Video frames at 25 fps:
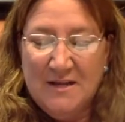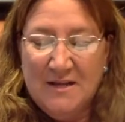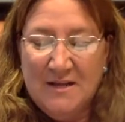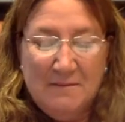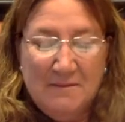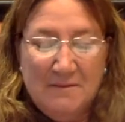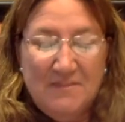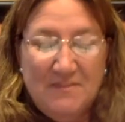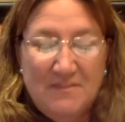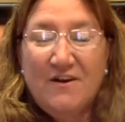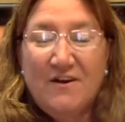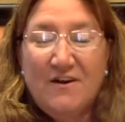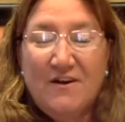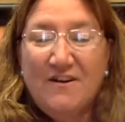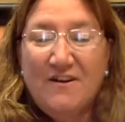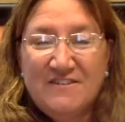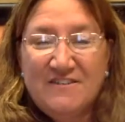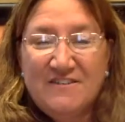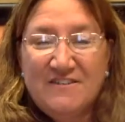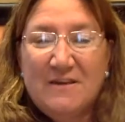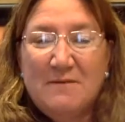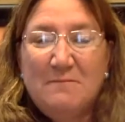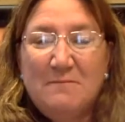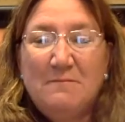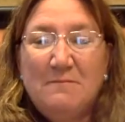But there are
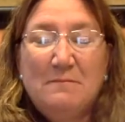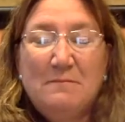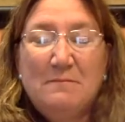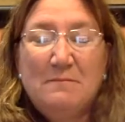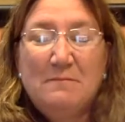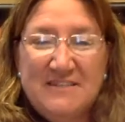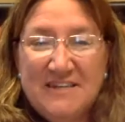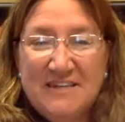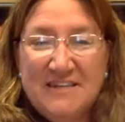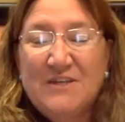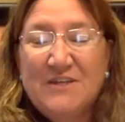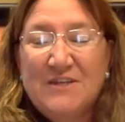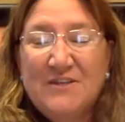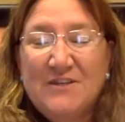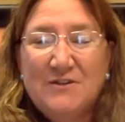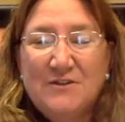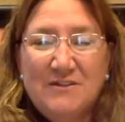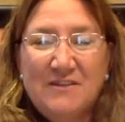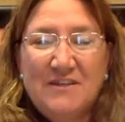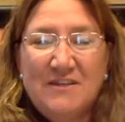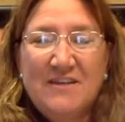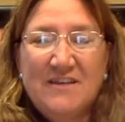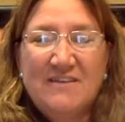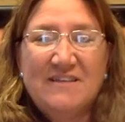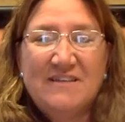some particular
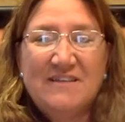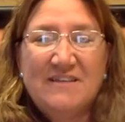things